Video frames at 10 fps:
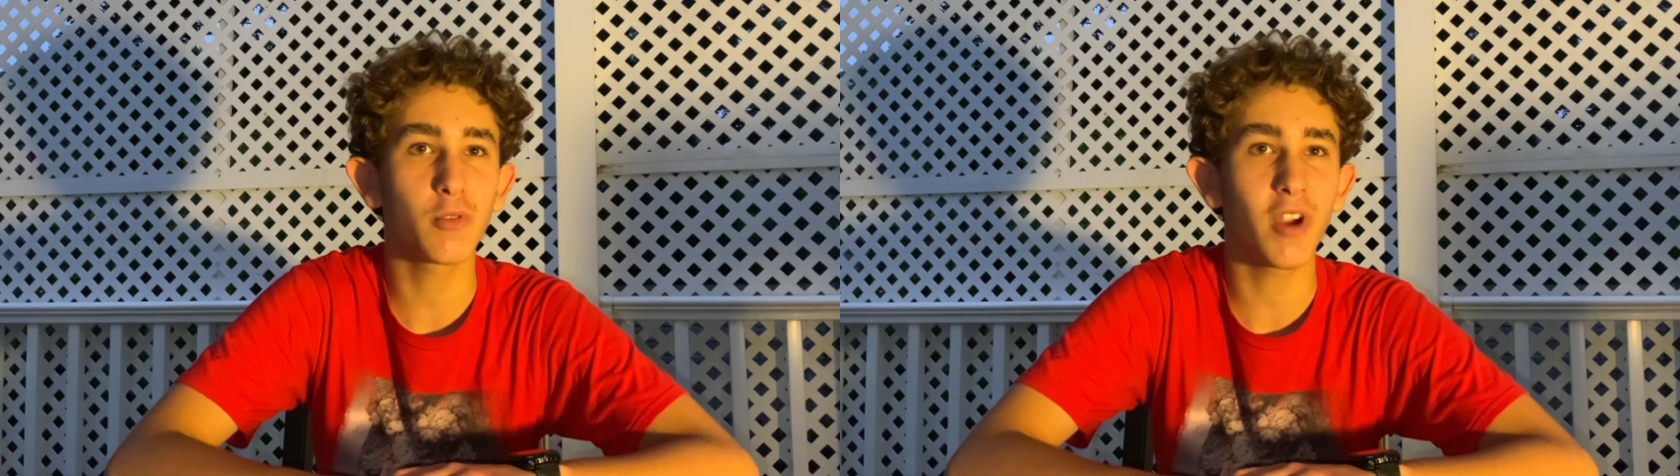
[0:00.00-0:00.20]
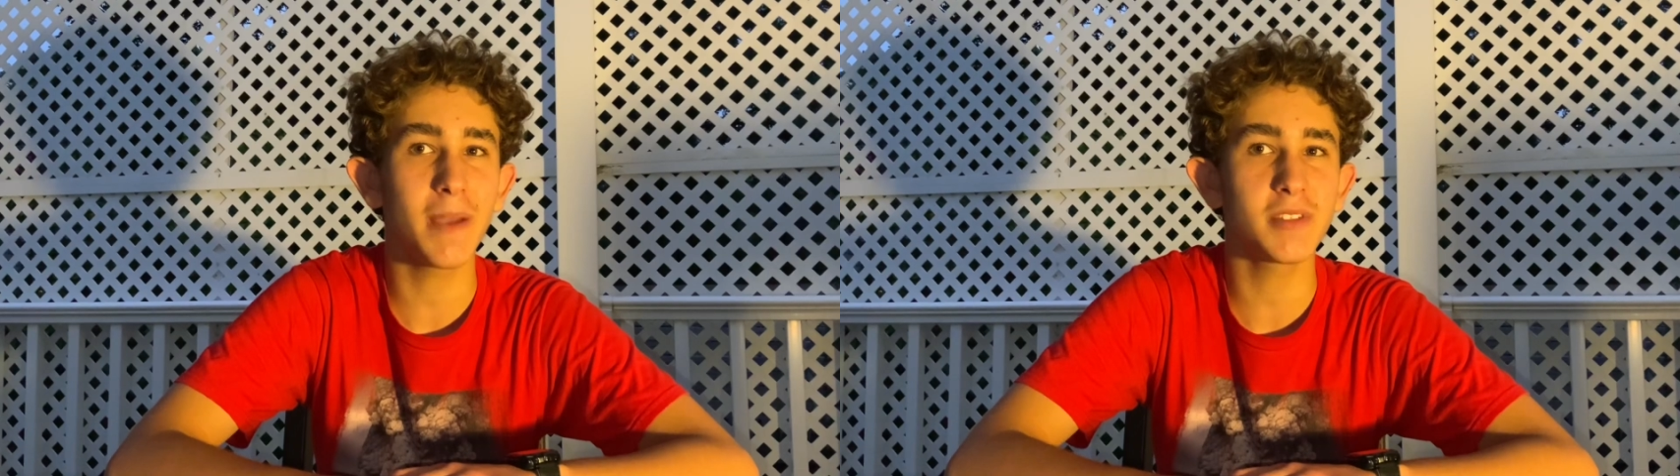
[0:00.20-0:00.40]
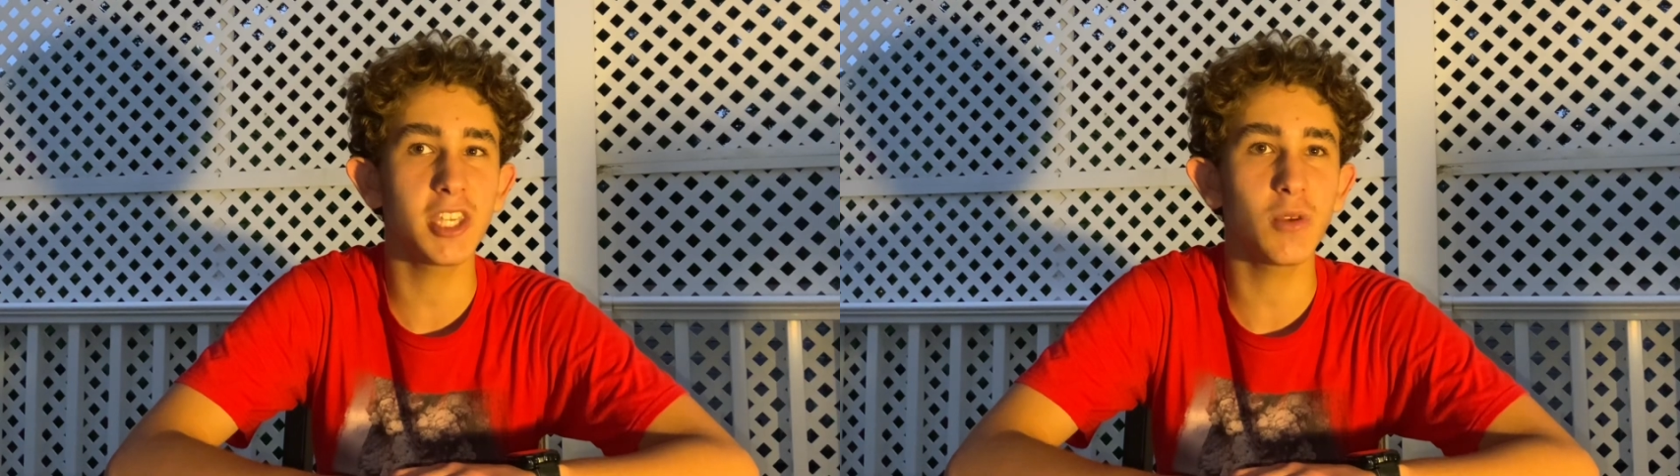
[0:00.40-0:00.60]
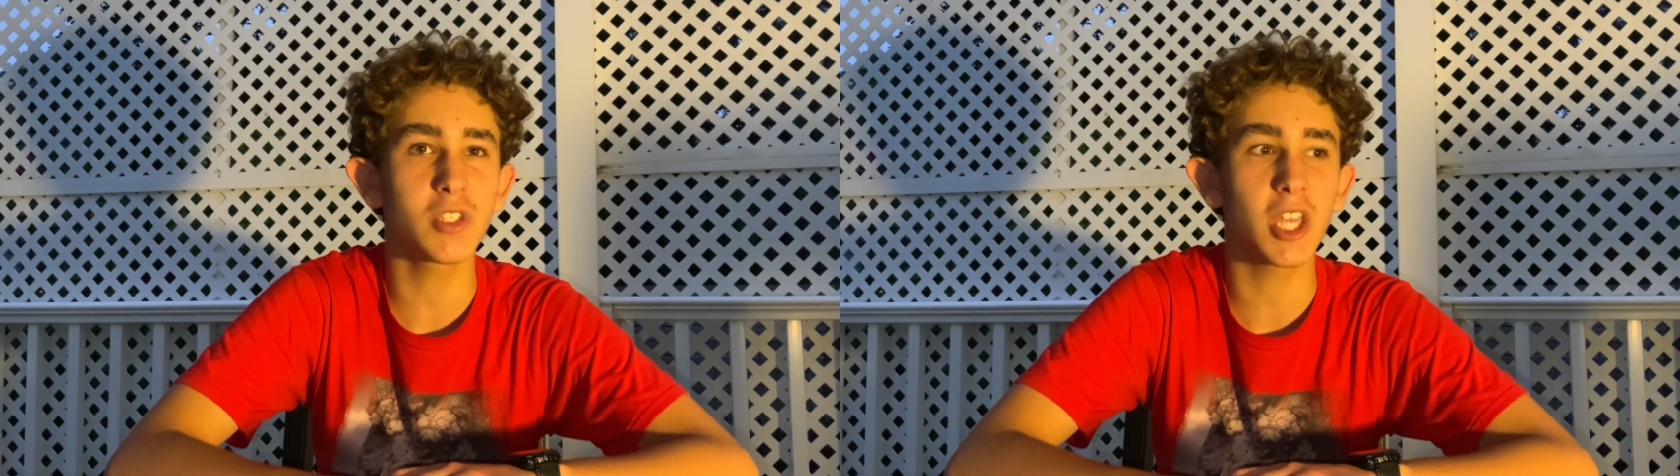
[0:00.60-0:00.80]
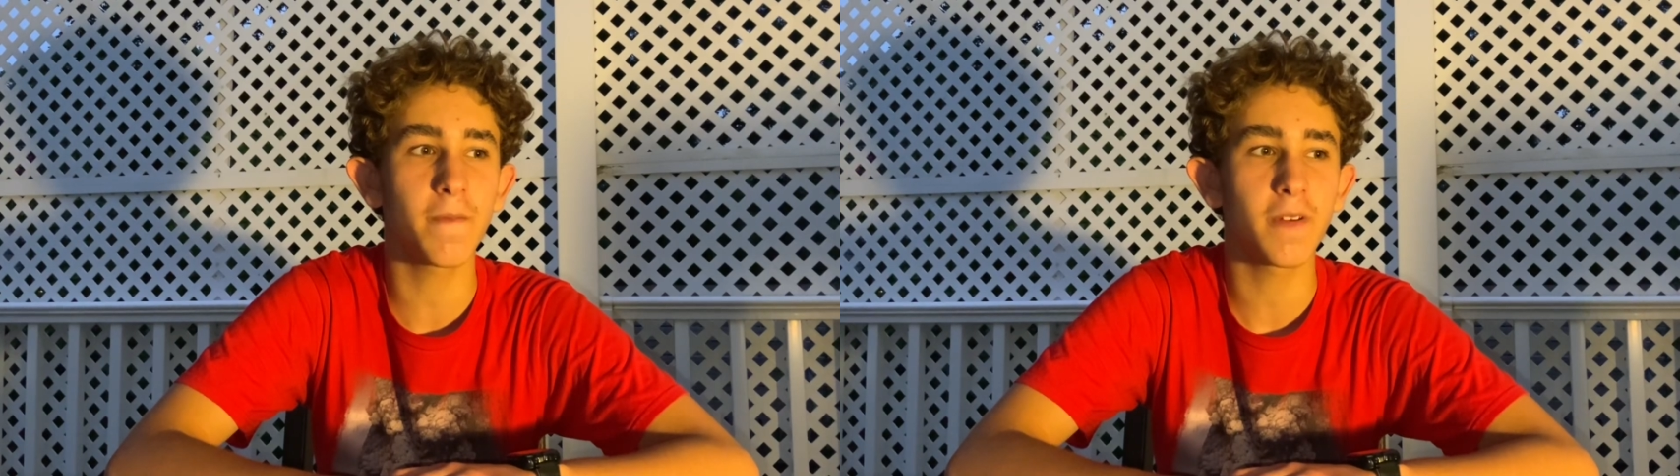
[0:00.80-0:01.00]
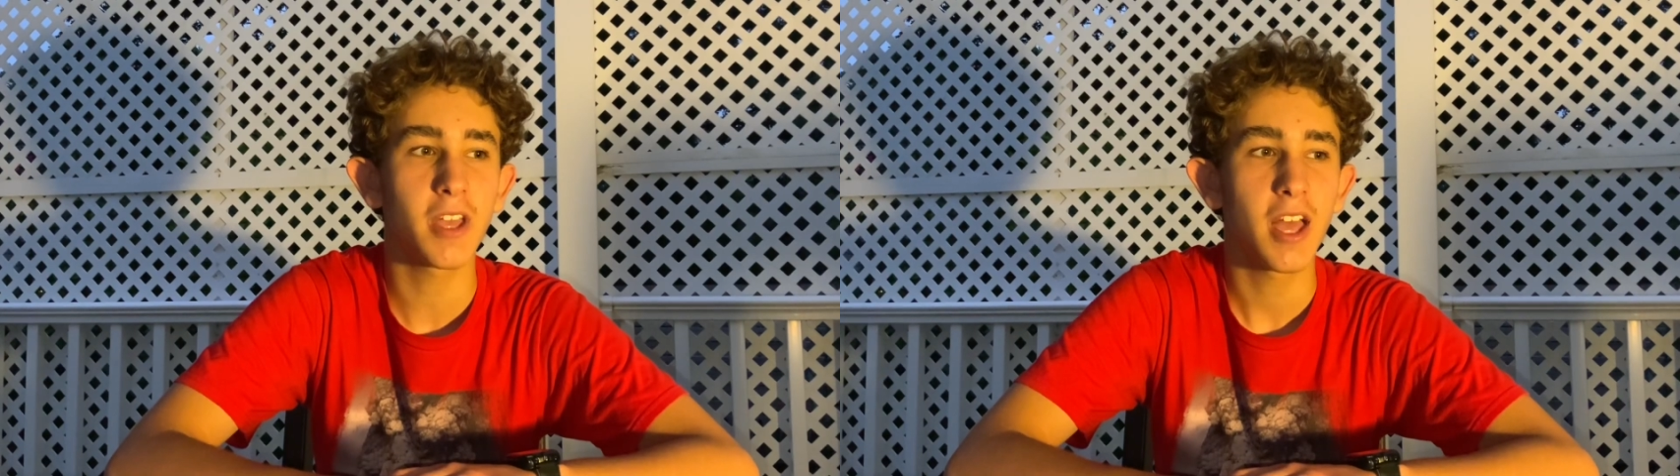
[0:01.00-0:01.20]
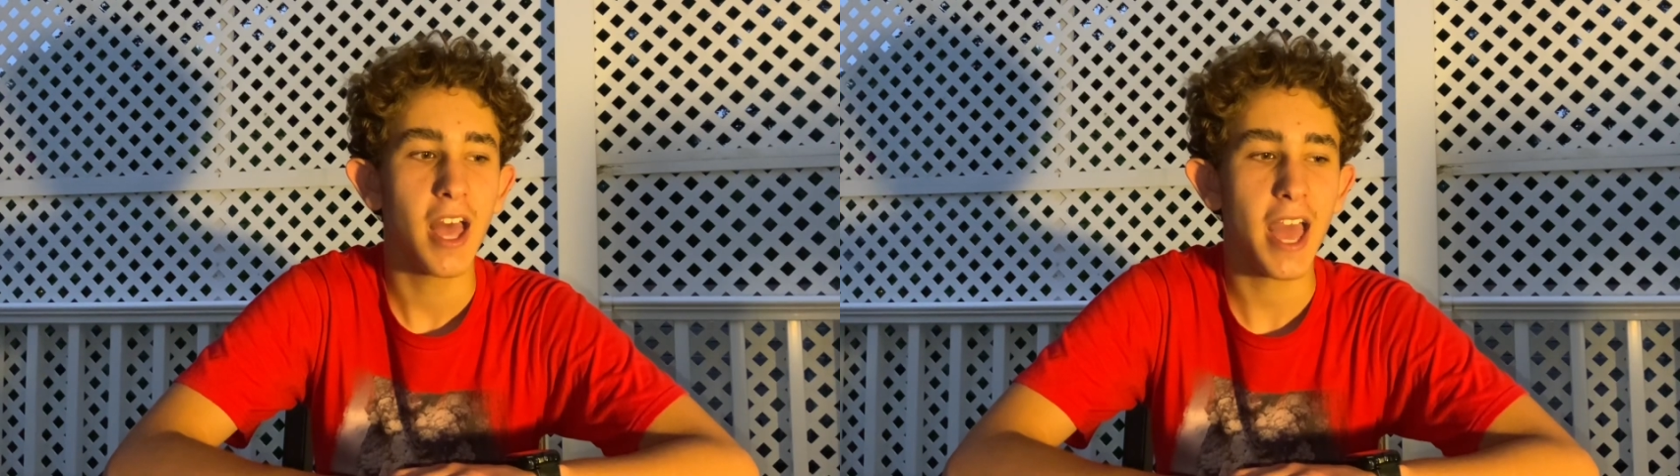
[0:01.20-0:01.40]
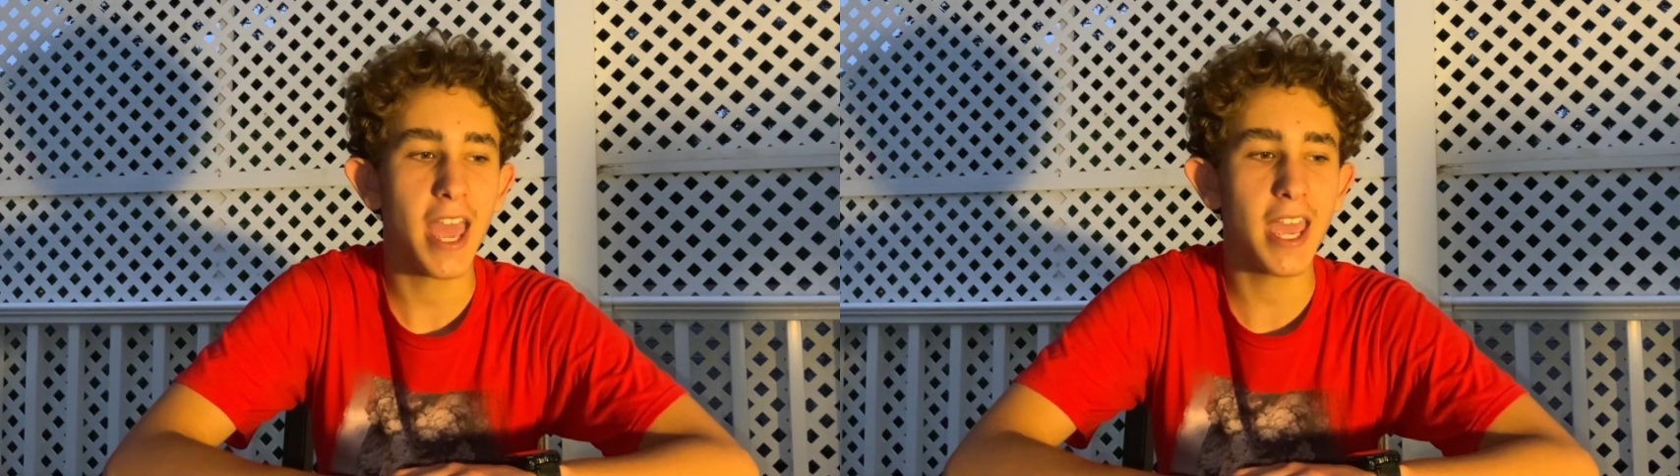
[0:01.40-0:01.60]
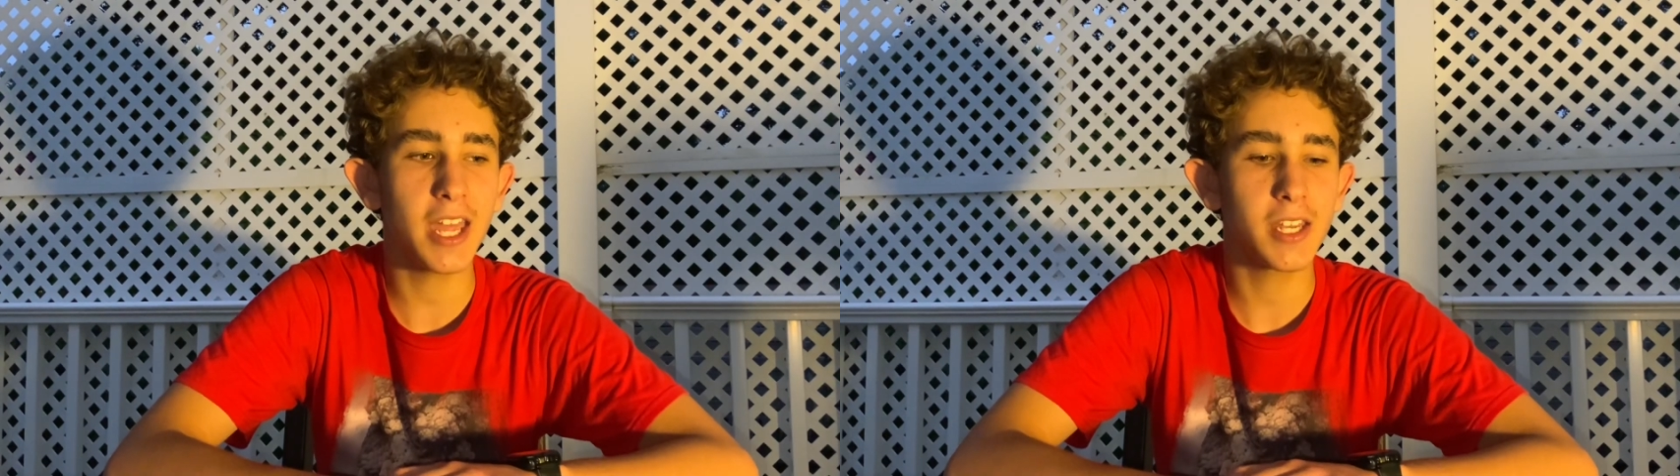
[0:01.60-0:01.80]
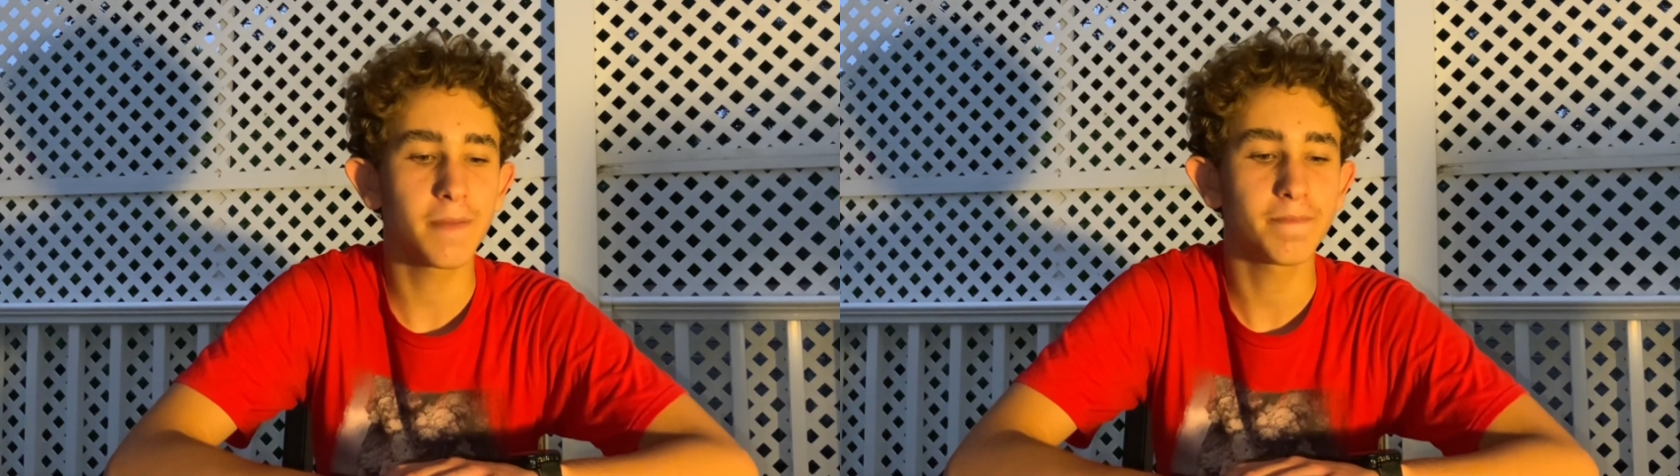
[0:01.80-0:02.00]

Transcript: Ramzi Youssef and